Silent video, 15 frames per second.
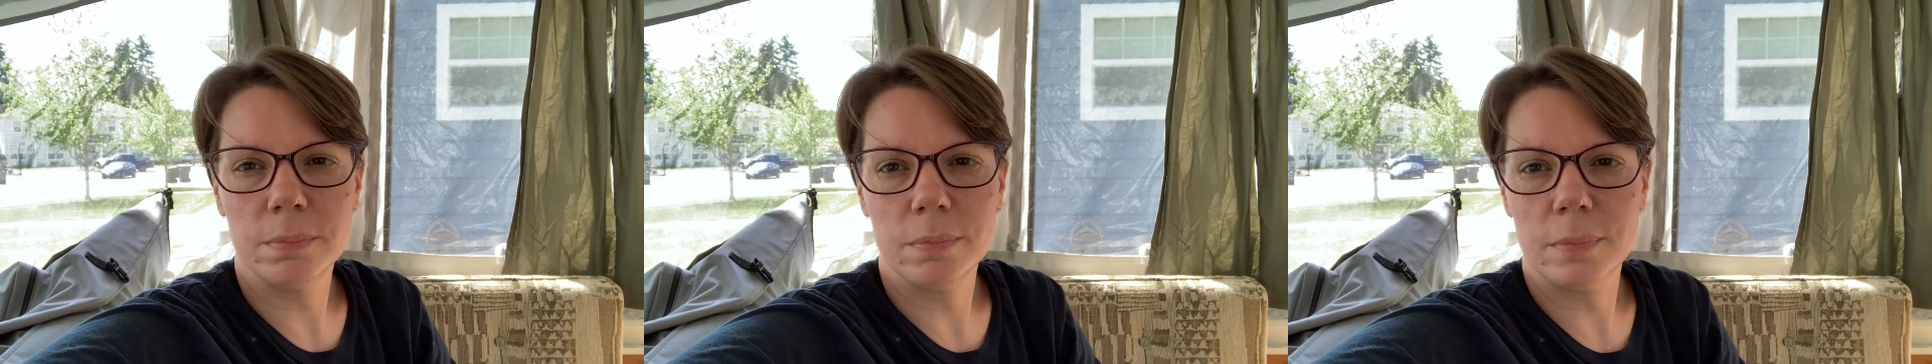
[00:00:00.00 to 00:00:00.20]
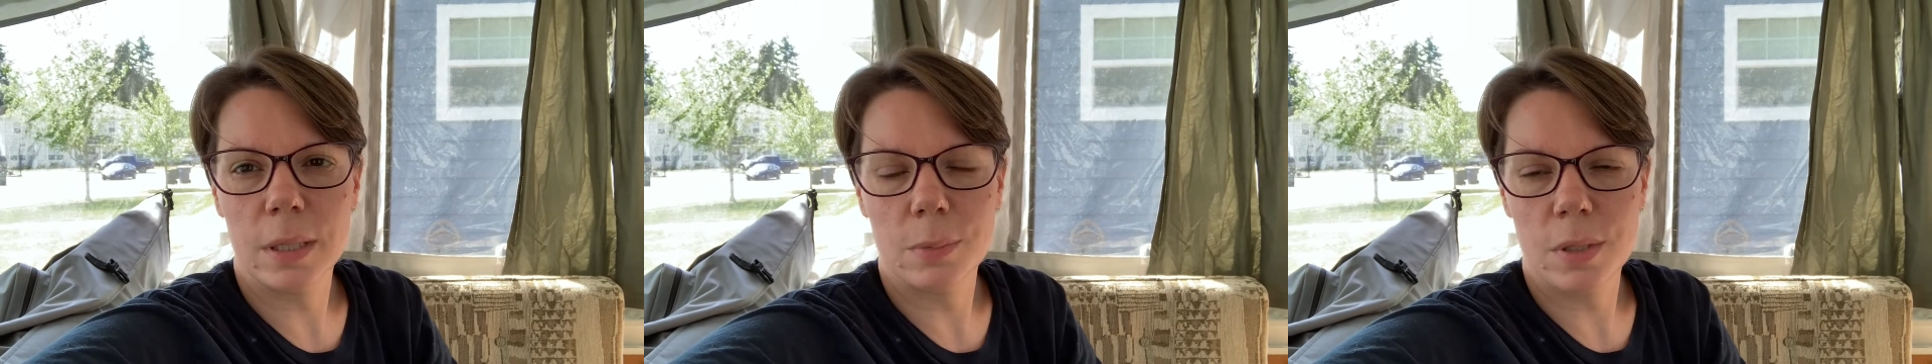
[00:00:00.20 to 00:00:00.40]

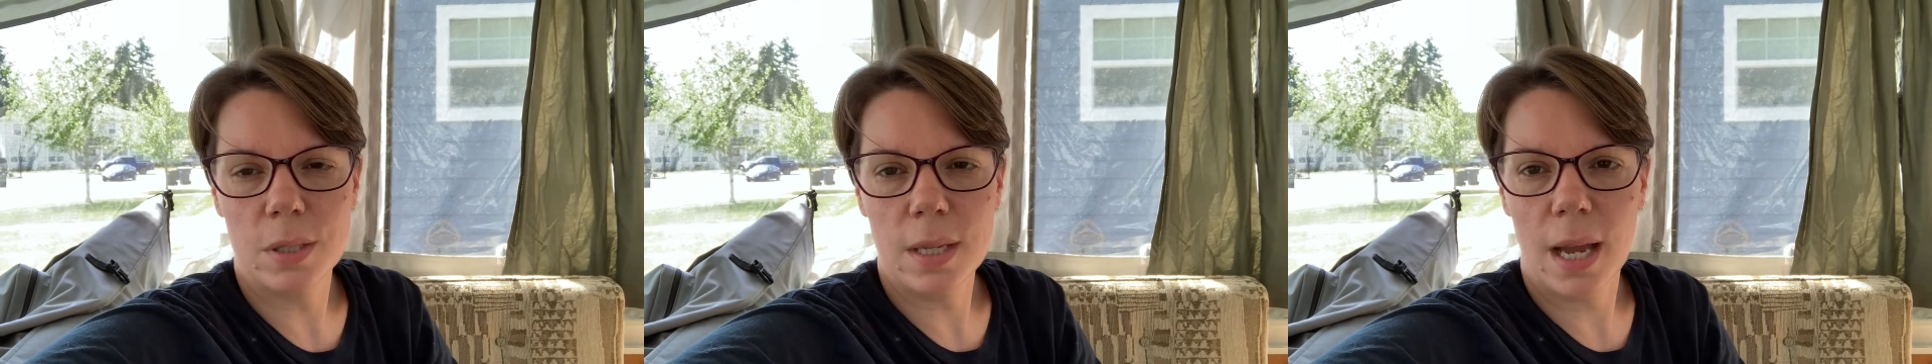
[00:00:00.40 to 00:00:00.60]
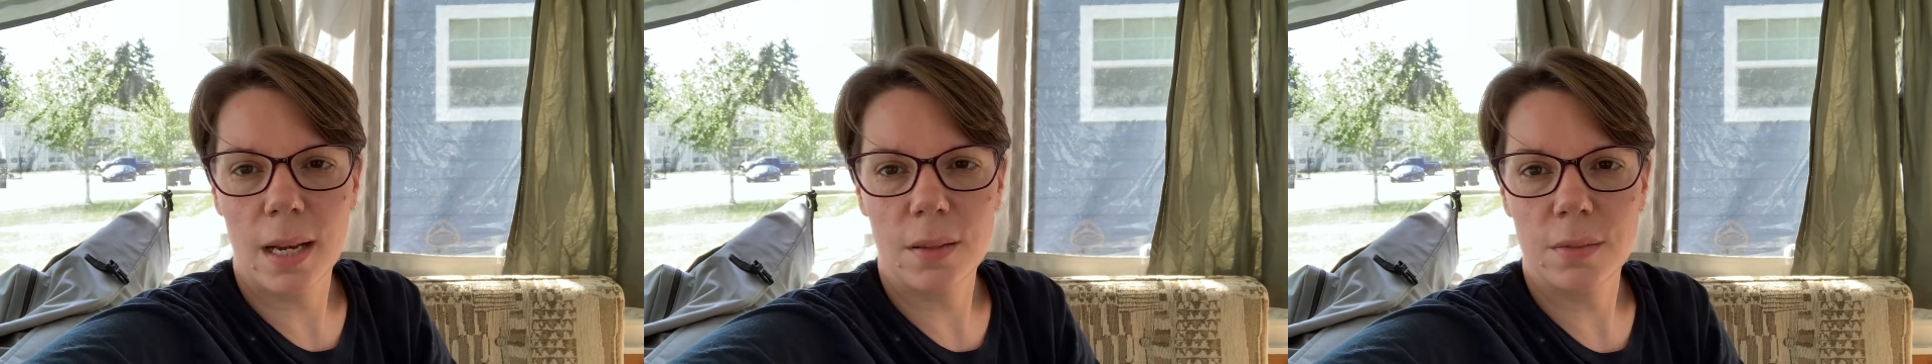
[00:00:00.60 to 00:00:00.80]
It was
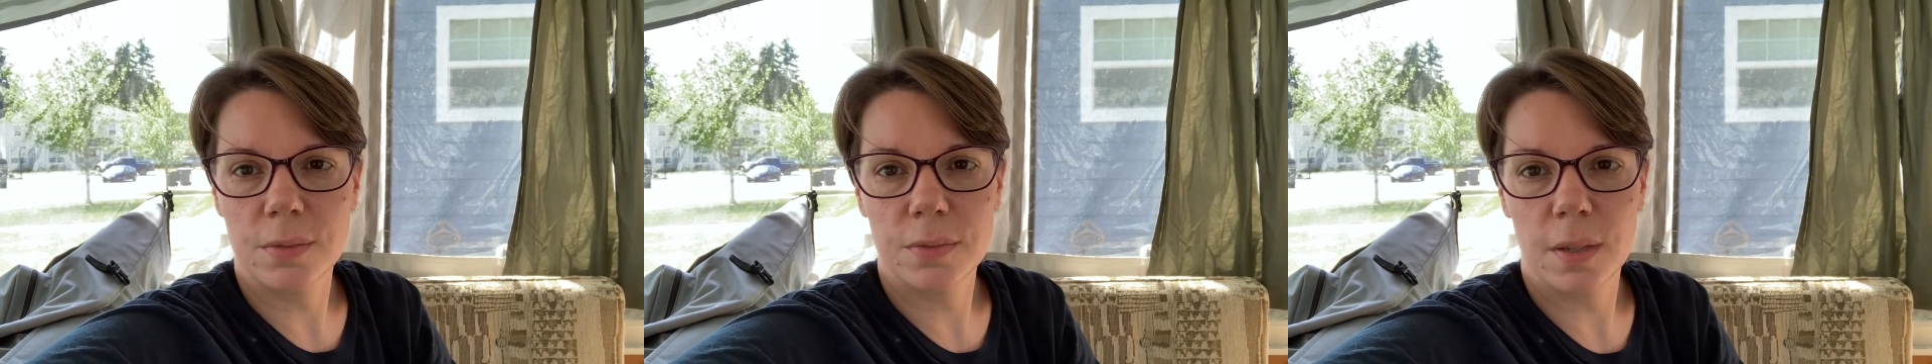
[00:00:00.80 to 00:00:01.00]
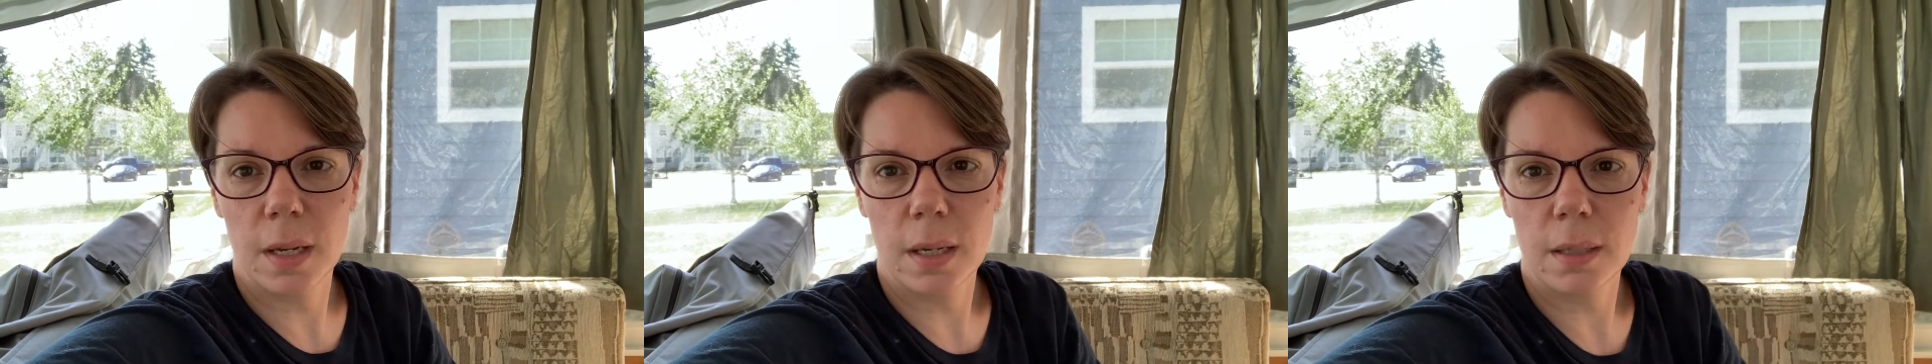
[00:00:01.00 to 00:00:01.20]
kind
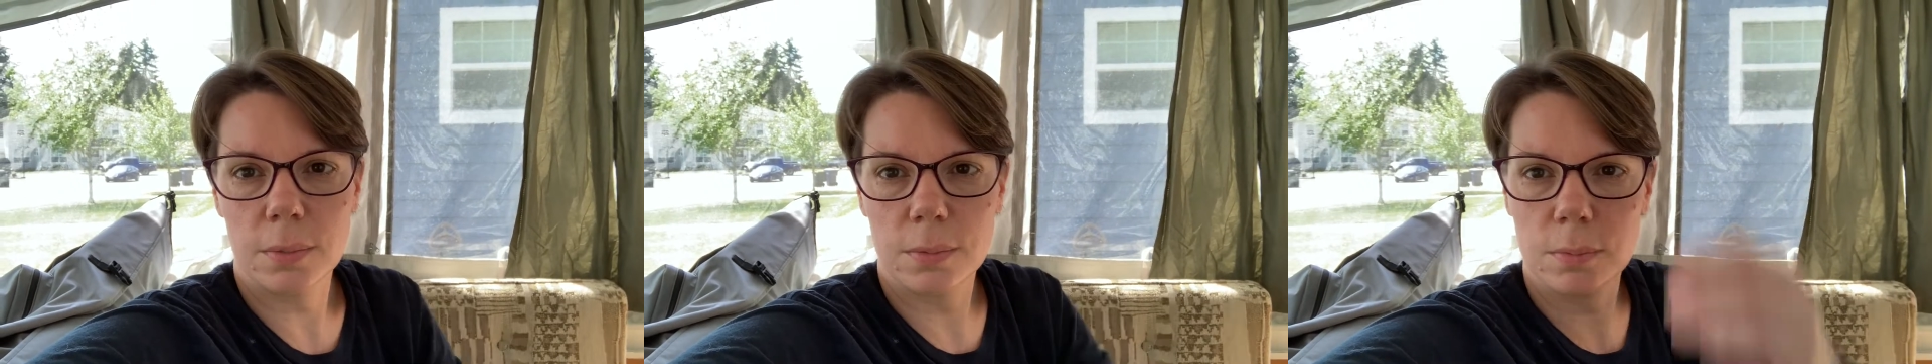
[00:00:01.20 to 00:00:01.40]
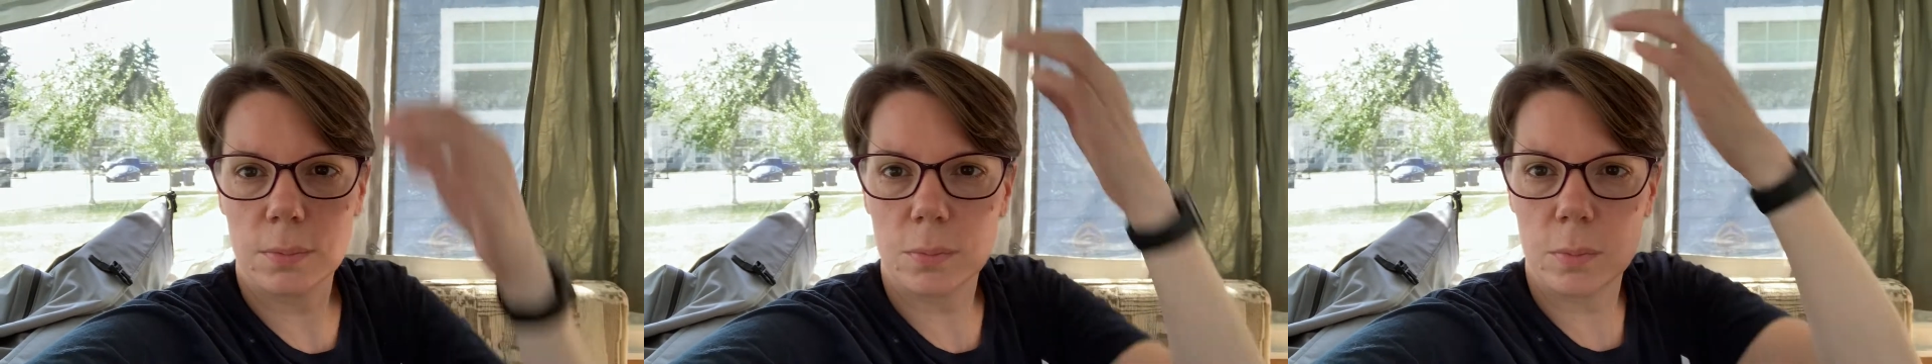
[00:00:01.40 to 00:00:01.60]
of,
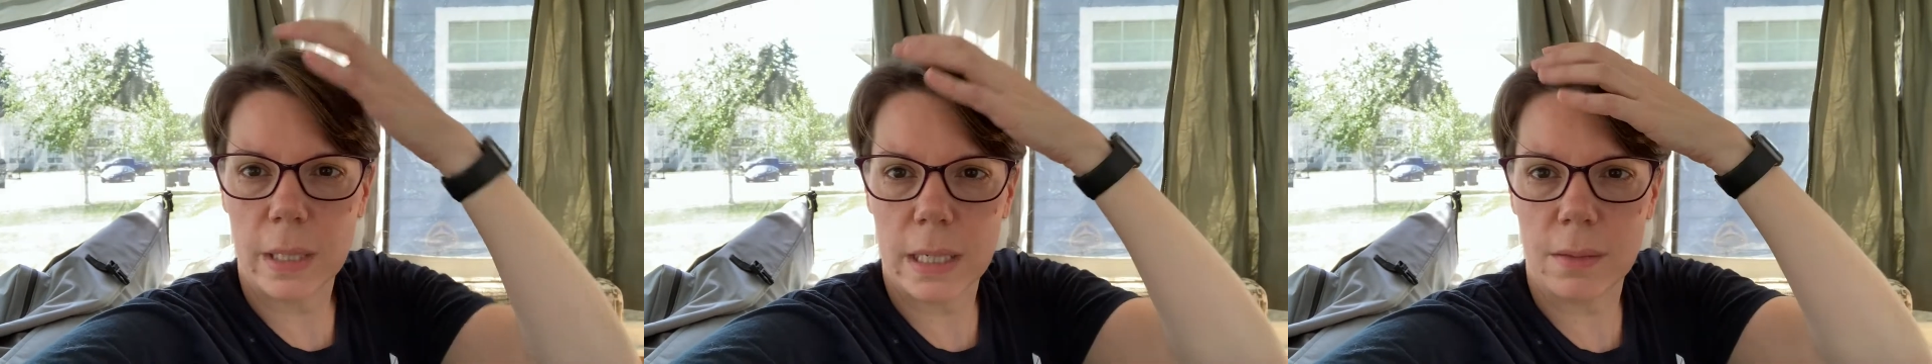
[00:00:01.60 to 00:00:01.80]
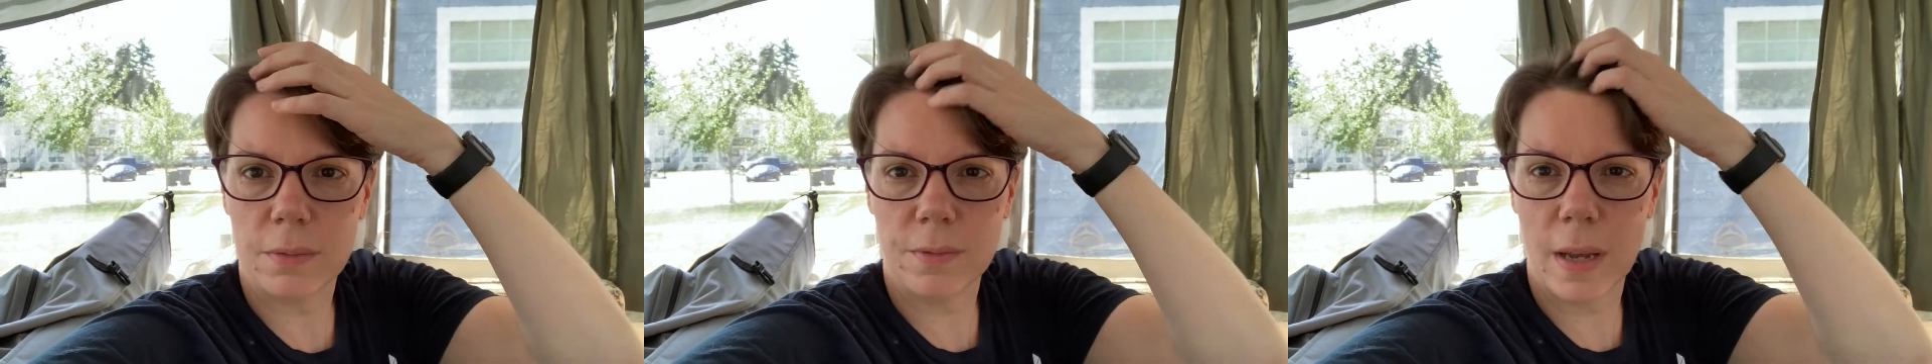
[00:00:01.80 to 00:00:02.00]

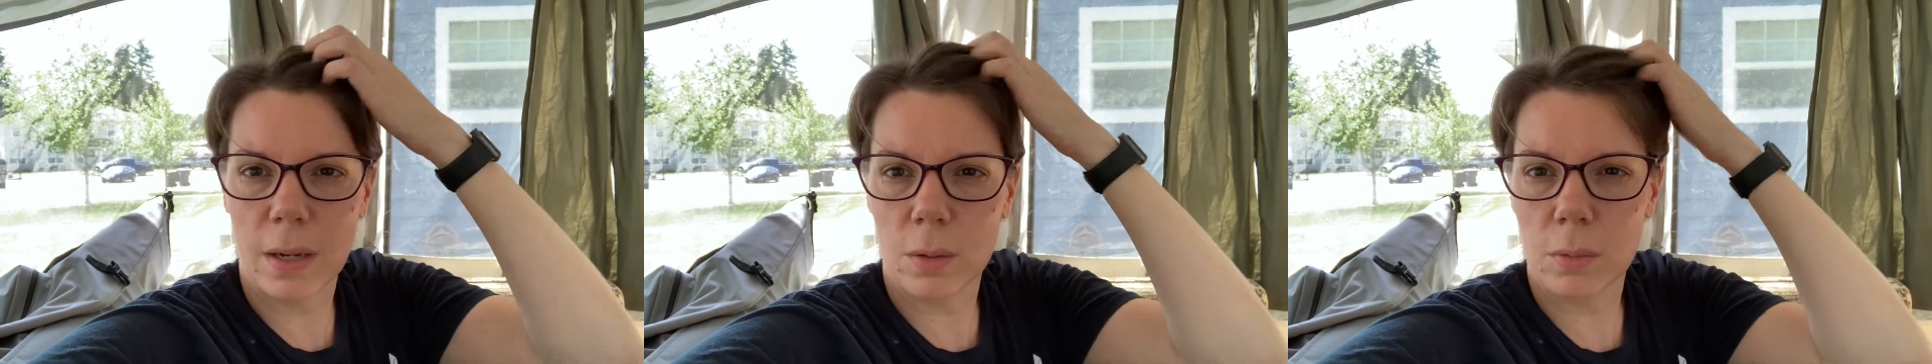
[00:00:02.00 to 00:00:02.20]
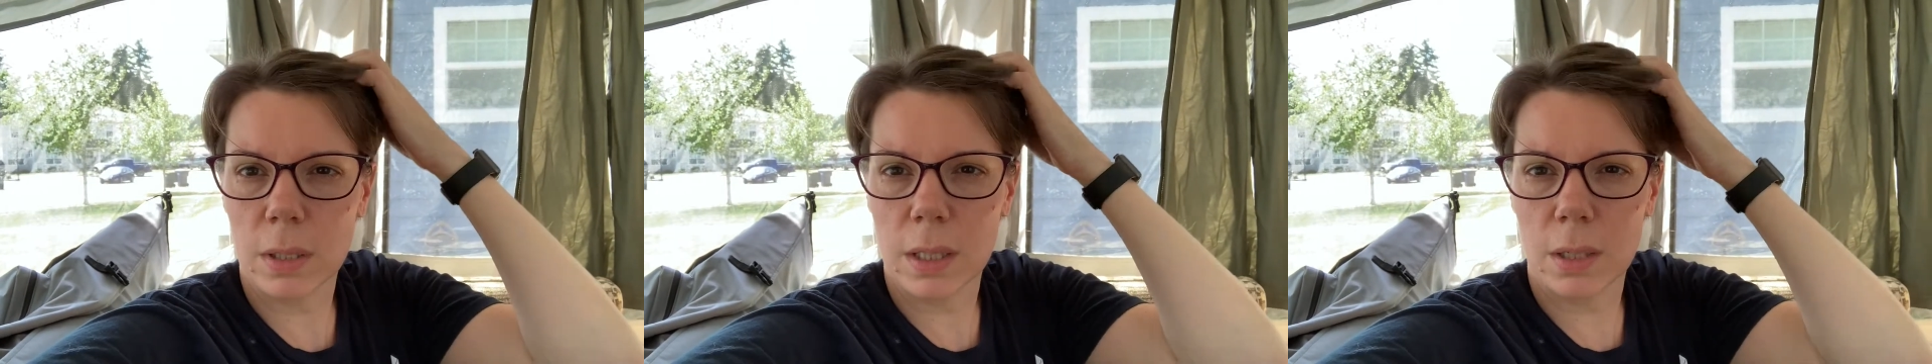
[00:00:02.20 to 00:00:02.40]
we had
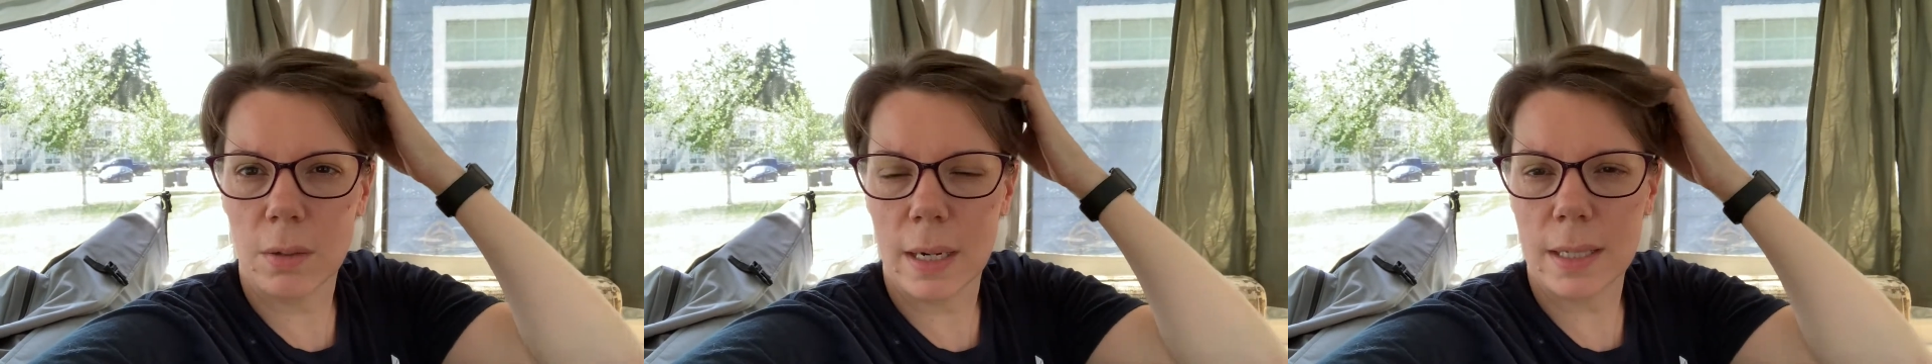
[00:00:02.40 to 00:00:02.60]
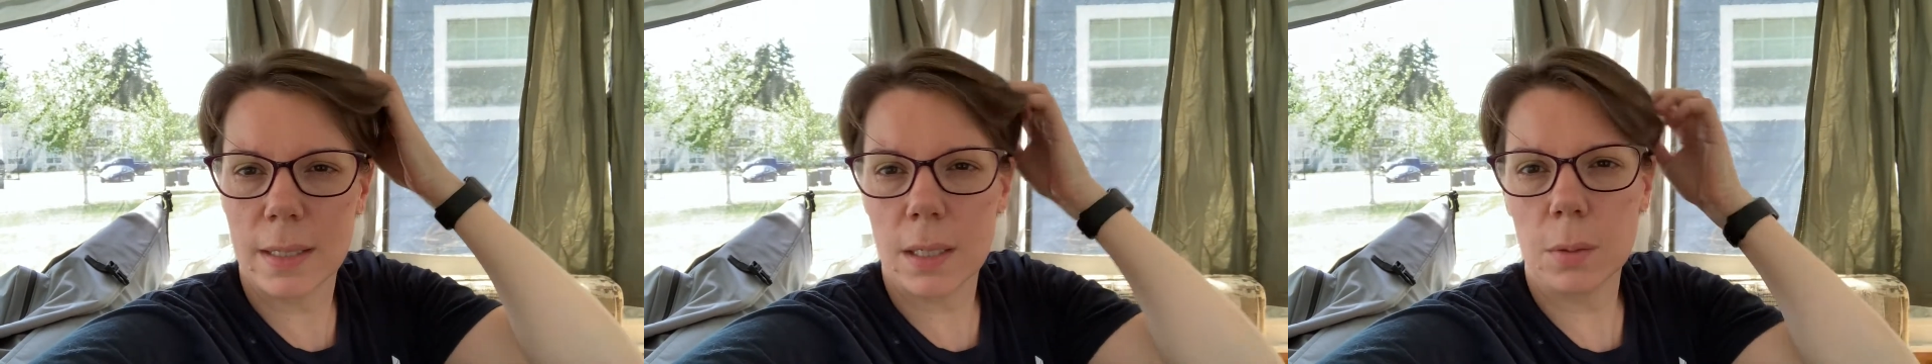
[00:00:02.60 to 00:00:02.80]
found a really
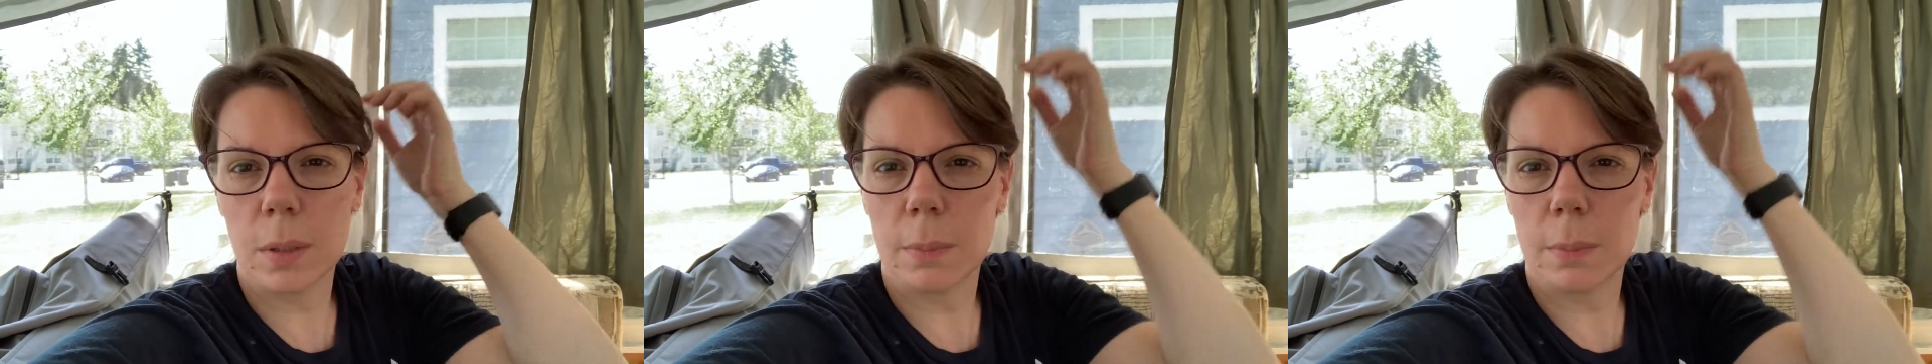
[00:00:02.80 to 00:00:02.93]
great deal.